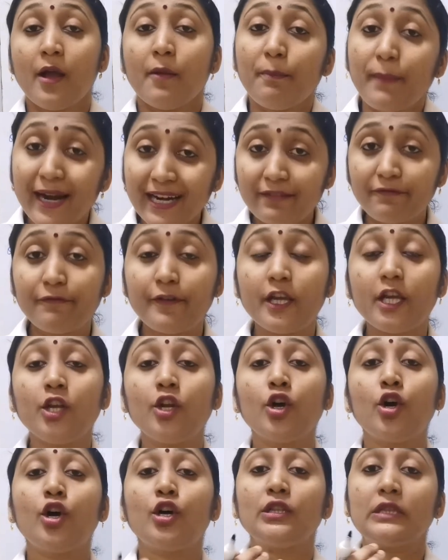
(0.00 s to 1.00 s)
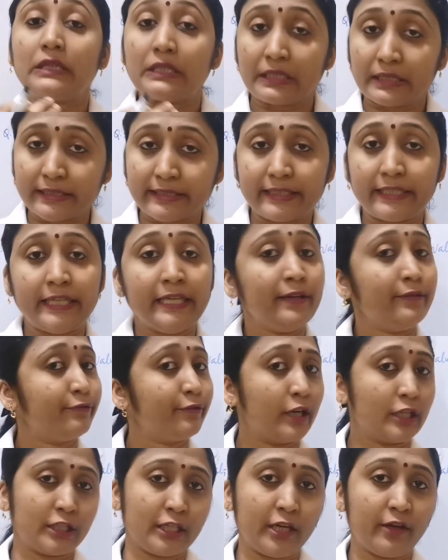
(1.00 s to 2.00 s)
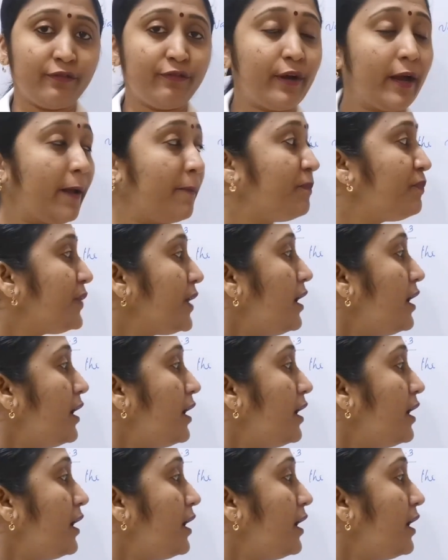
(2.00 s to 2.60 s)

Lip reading: But we know 30, 45.